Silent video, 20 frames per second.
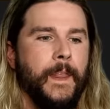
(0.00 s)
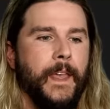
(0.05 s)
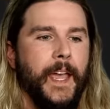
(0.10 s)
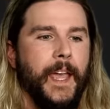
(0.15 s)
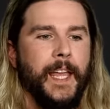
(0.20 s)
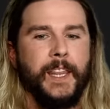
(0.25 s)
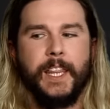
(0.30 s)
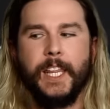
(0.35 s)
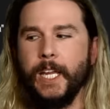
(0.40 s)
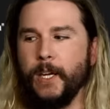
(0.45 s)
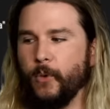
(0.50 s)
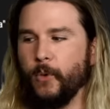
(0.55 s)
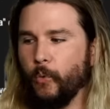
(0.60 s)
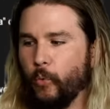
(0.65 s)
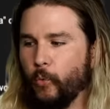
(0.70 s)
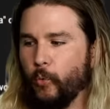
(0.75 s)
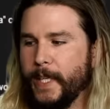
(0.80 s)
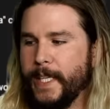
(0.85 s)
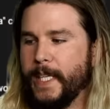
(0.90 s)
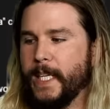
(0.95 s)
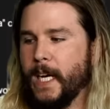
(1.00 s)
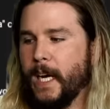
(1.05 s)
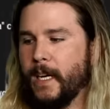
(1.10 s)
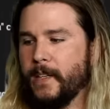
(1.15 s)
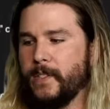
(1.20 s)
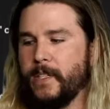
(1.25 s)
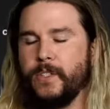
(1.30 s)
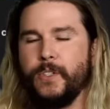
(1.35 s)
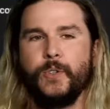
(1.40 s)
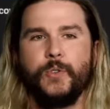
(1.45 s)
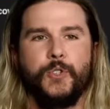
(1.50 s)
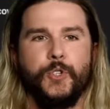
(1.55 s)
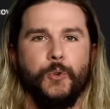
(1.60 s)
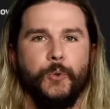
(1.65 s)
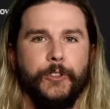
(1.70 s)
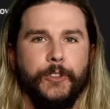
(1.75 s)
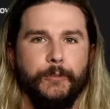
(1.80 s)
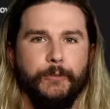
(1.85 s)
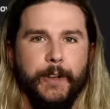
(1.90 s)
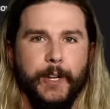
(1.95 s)
and then reconstitutes you
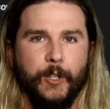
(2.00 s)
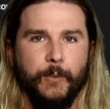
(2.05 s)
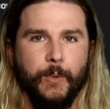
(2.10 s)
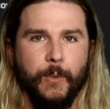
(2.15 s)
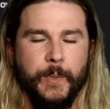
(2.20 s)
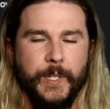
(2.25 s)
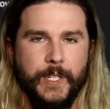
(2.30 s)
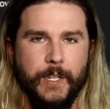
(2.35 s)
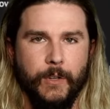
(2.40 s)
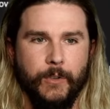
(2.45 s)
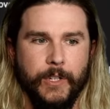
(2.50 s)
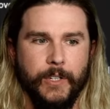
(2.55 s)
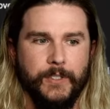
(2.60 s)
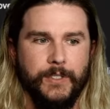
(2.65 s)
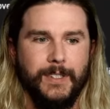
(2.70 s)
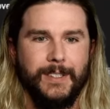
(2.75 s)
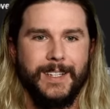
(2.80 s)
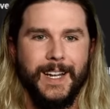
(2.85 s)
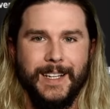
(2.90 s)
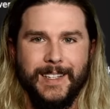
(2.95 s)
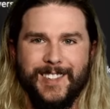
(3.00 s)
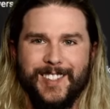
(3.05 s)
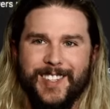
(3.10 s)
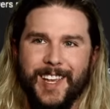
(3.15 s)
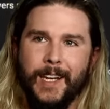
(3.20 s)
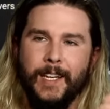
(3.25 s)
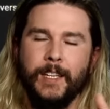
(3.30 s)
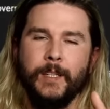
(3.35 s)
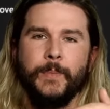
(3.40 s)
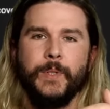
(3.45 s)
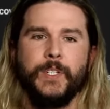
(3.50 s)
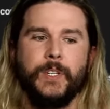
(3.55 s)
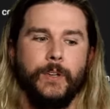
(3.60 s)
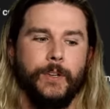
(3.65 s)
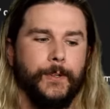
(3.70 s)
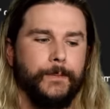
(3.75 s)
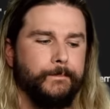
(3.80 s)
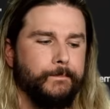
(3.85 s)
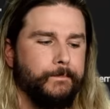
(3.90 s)
with available materials. It's not sending the material.